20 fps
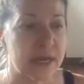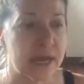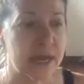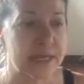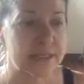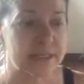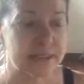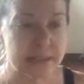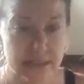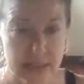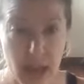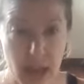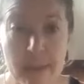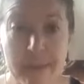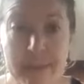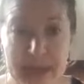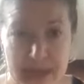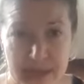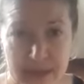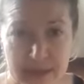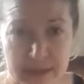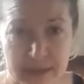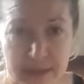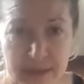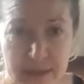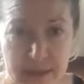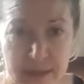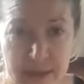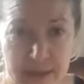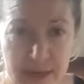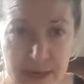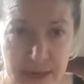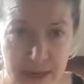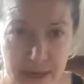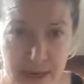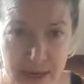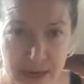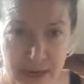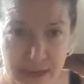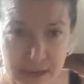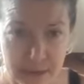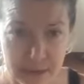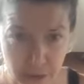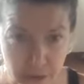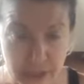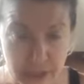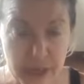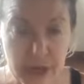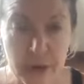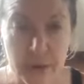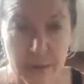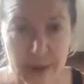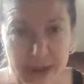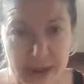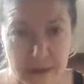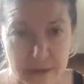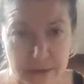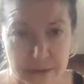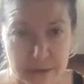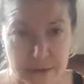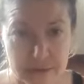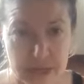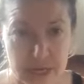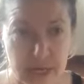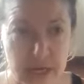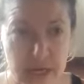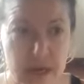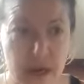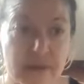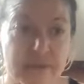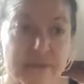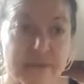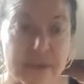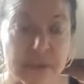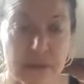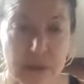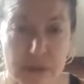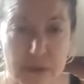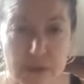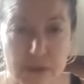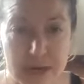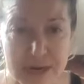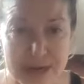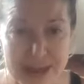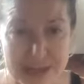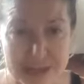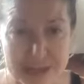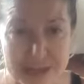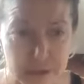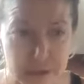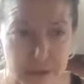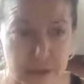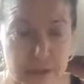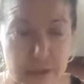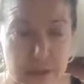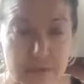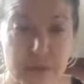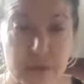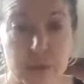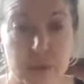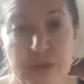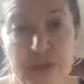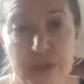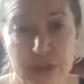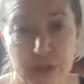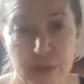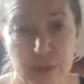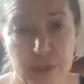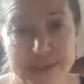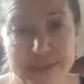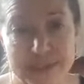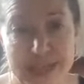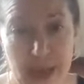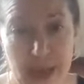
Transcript: and stopping and looking around enough so that you can ask yourself the question of what's